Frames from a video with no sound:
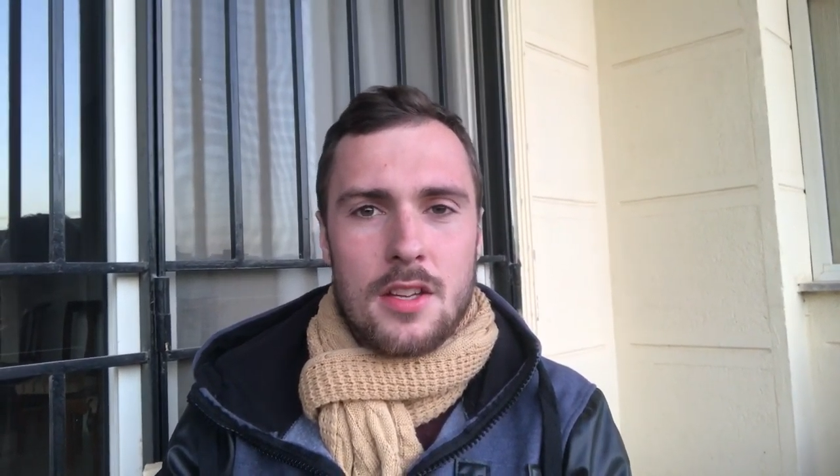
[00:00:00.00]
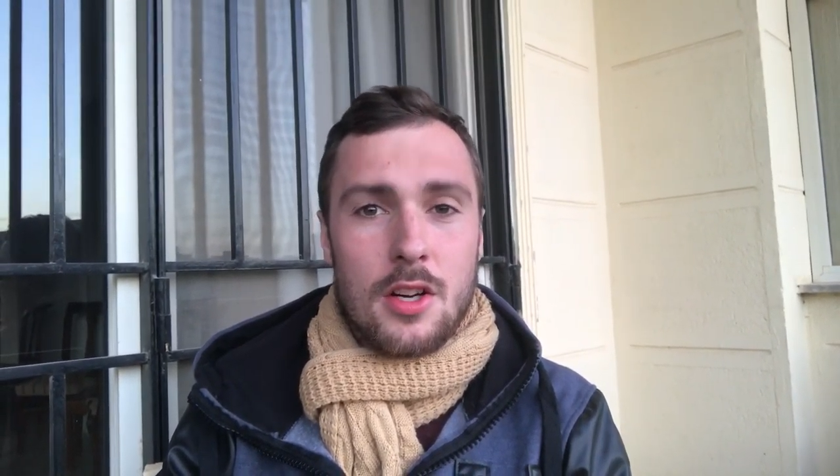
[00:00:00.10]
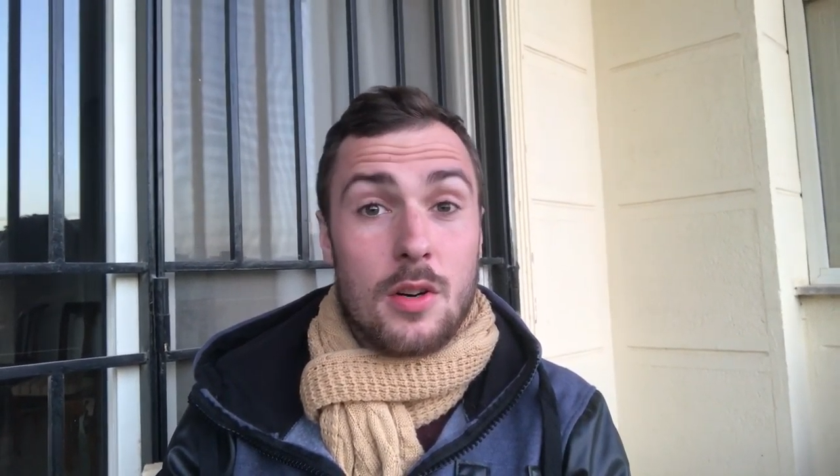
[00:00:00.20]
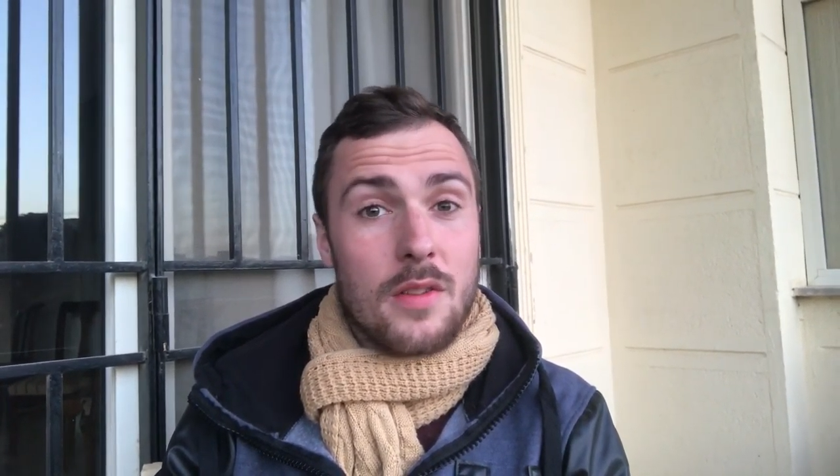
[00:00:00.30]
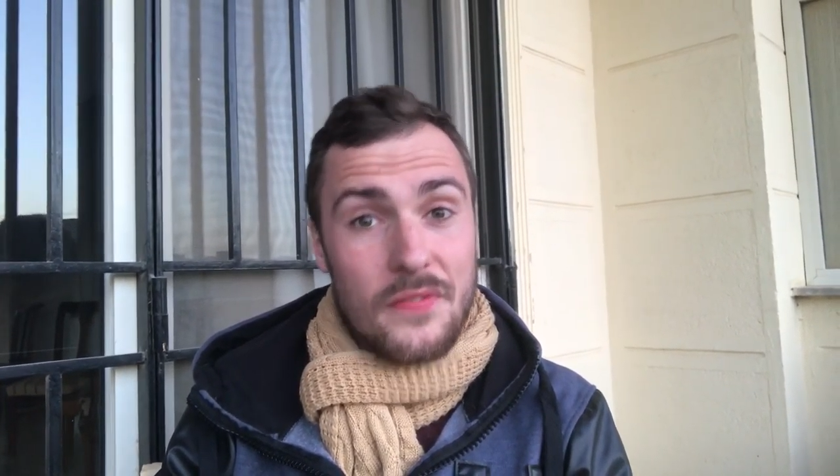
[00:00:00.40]

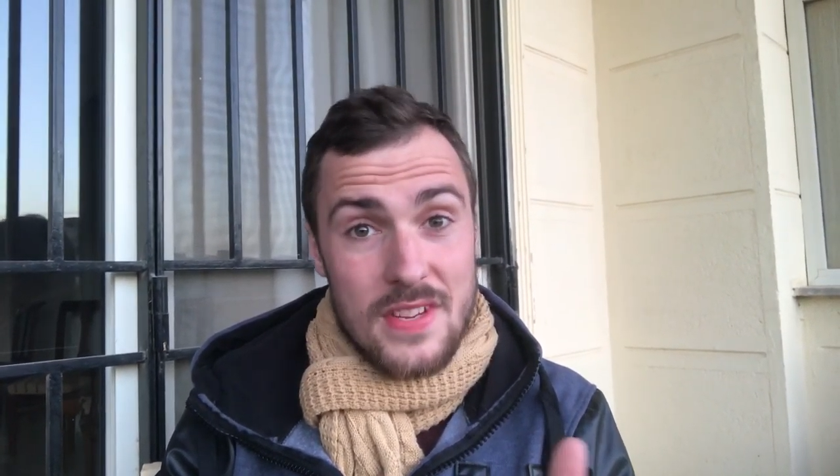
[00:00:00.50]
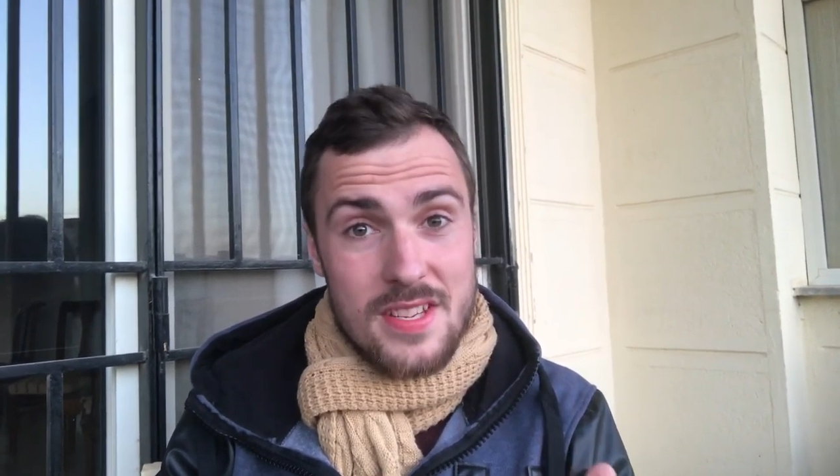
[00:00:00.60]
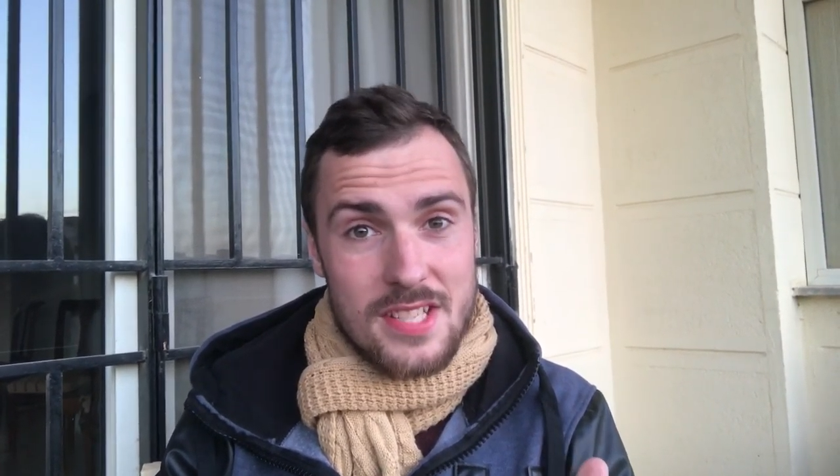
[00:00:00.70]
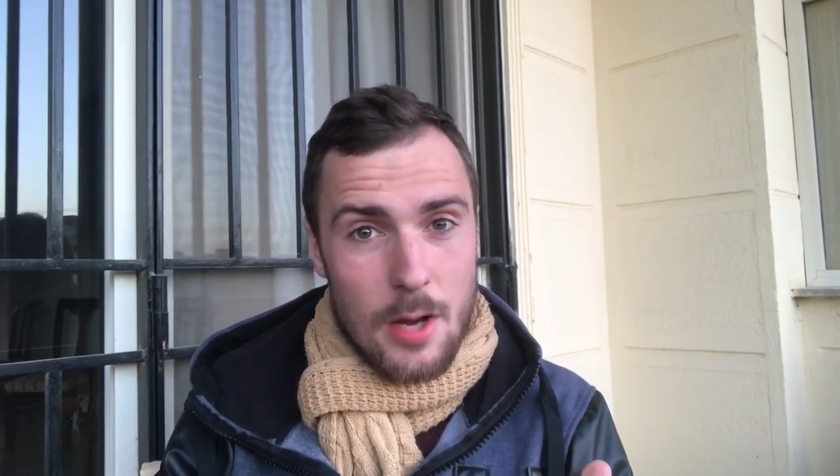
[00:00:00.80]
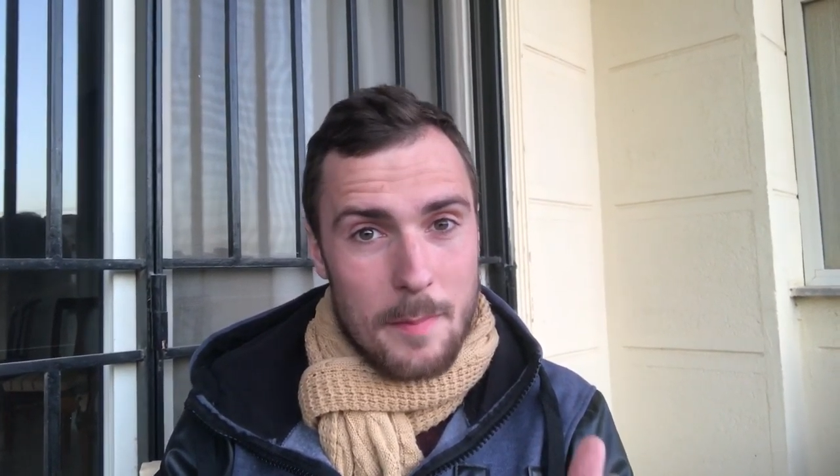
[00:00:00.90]
Now, this
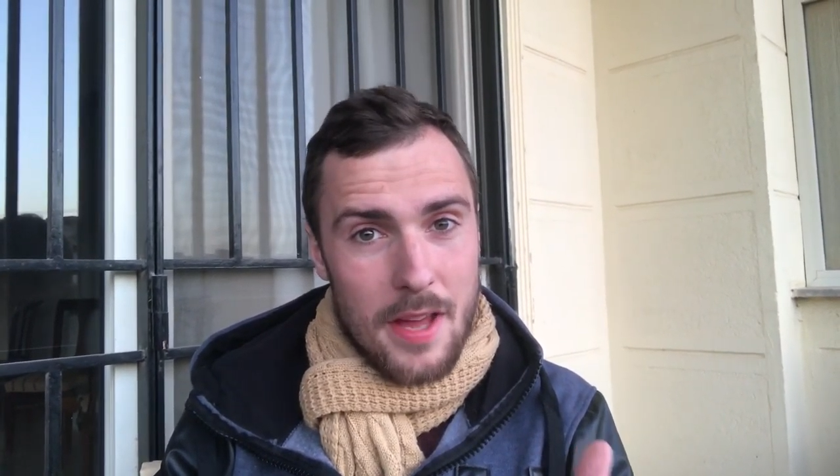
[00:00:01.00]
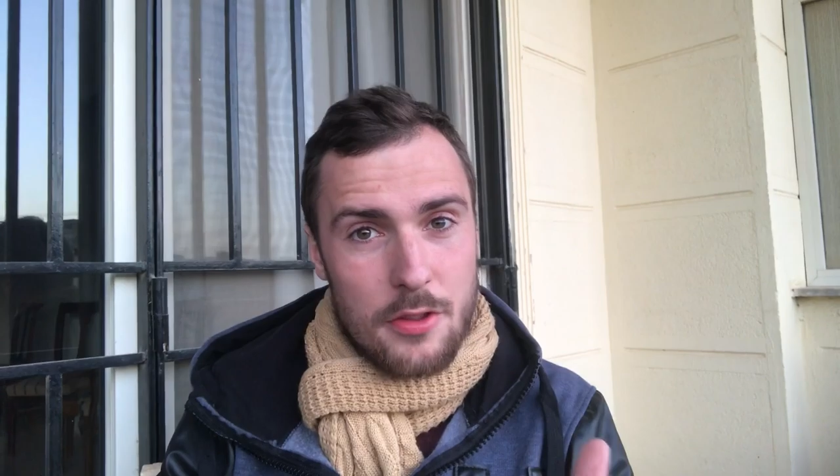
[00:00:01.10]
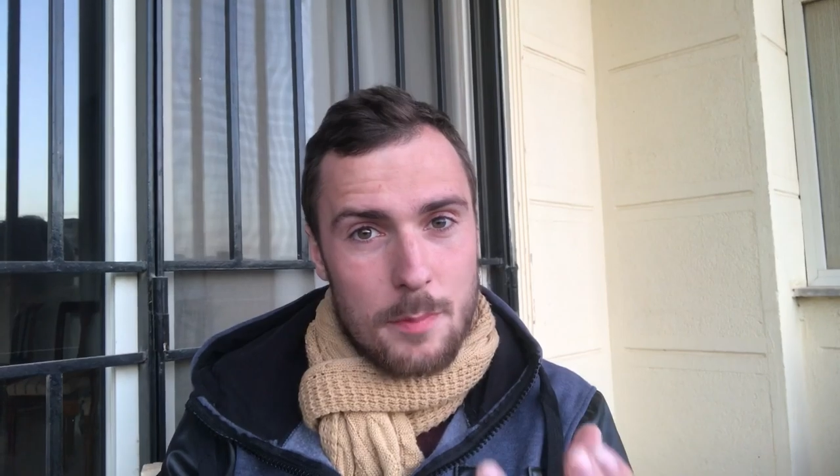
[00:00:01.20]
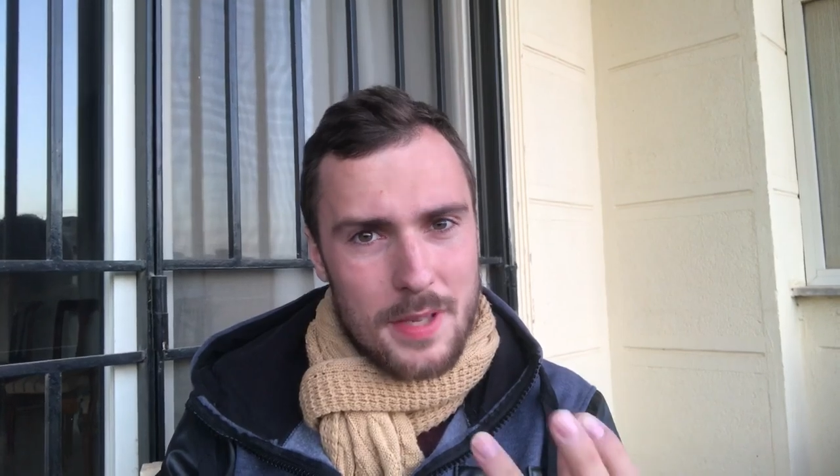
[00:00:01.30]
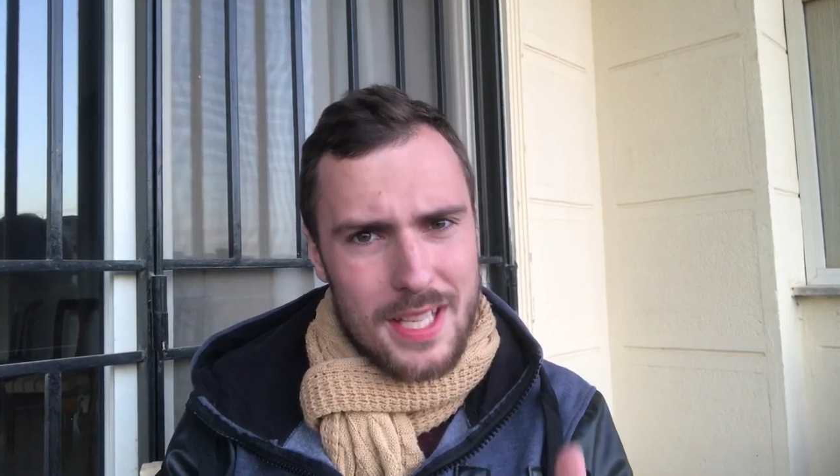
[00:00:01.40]
is how
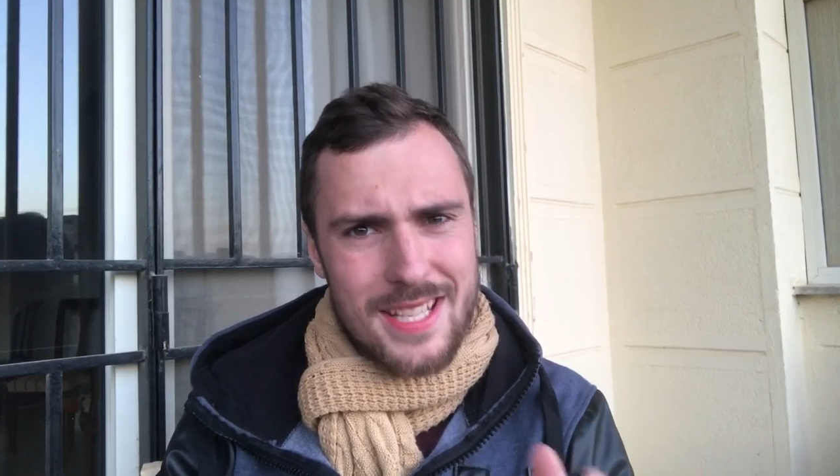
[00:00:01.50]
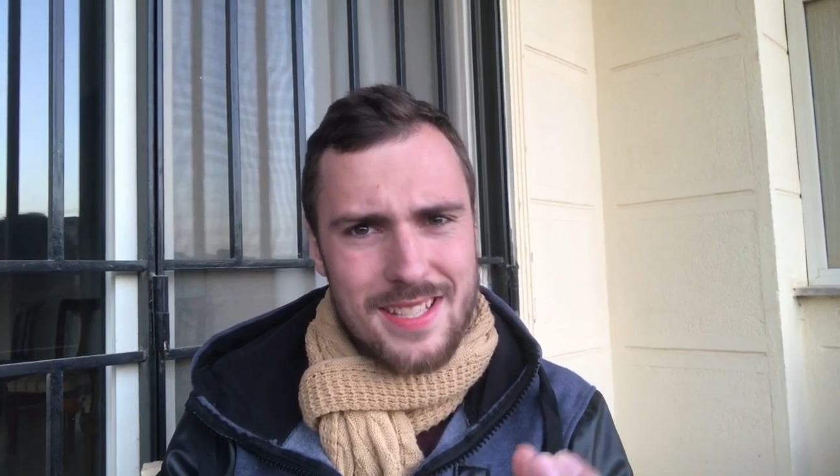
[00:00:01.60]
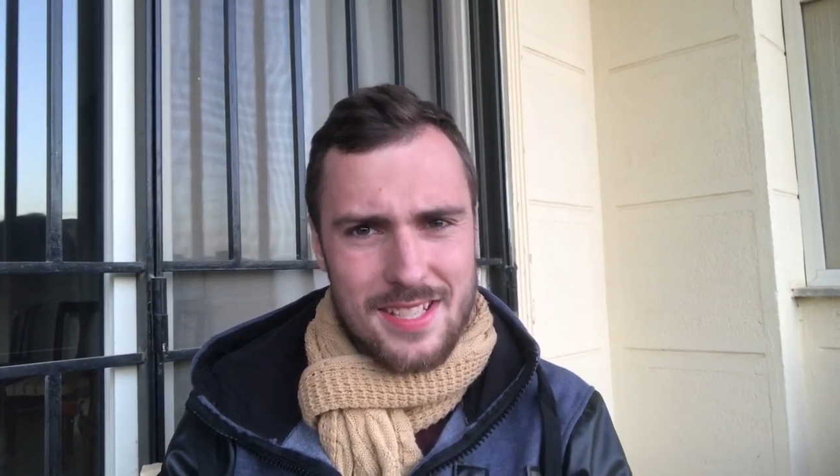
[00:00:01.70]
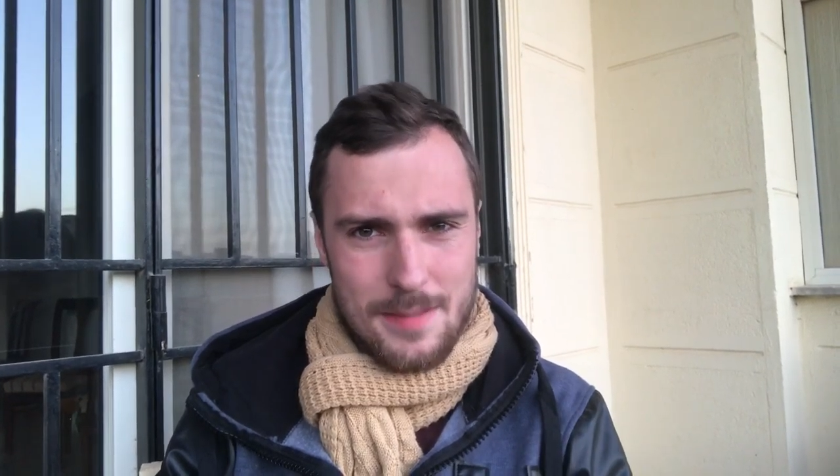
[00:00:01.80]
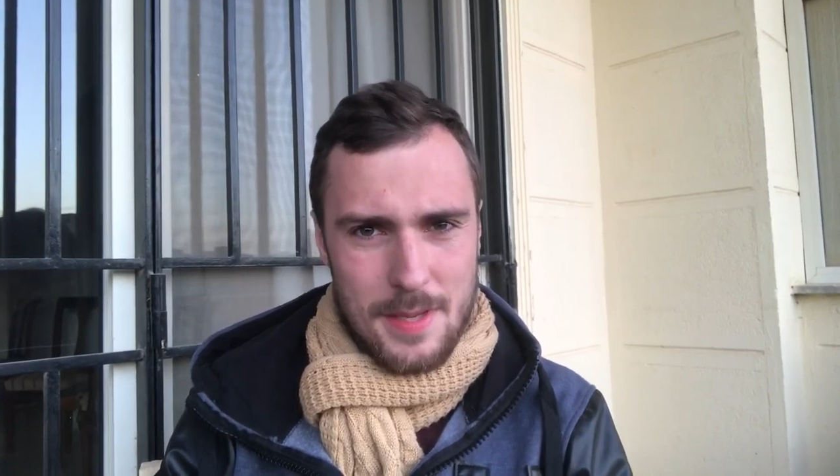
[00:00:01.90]
Matthew
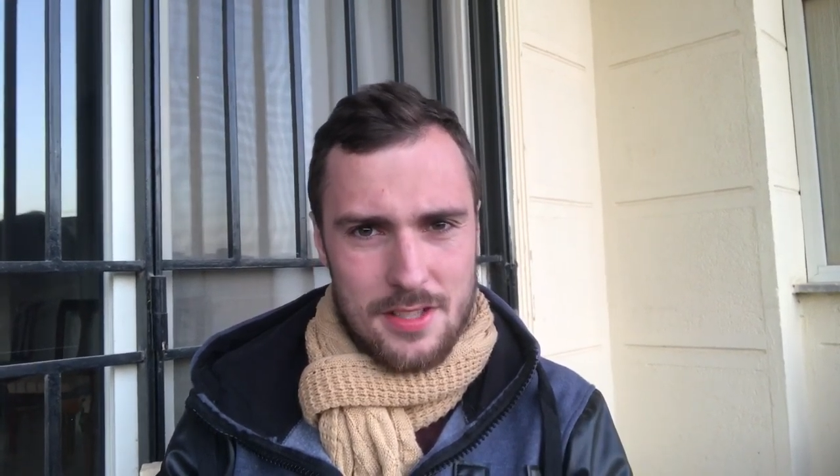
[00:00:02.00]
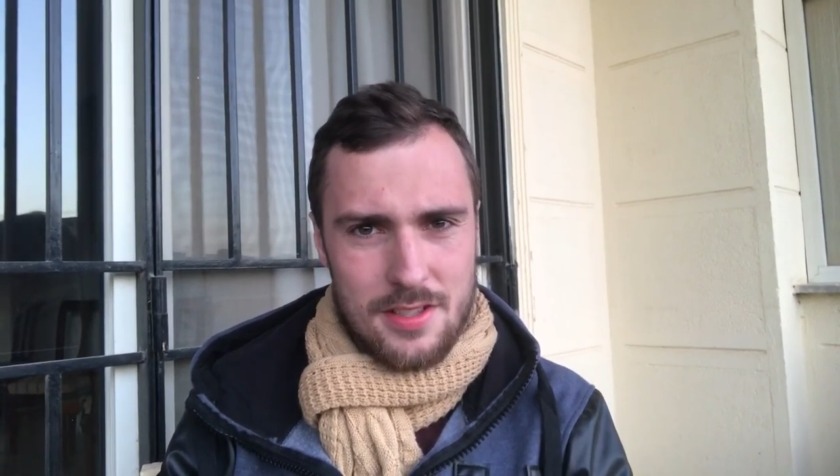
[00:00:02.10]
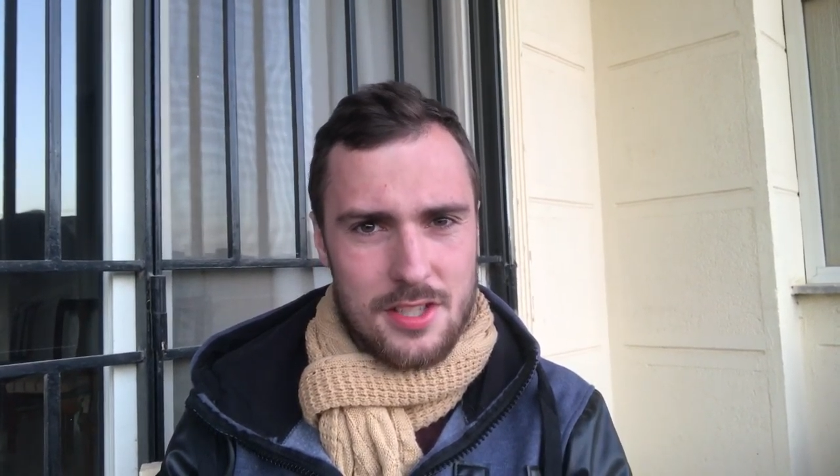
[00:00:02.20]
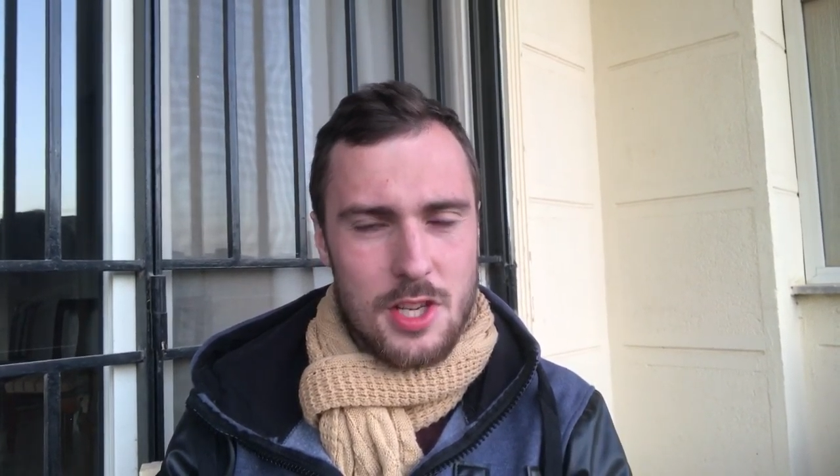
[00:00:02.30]
begins his message.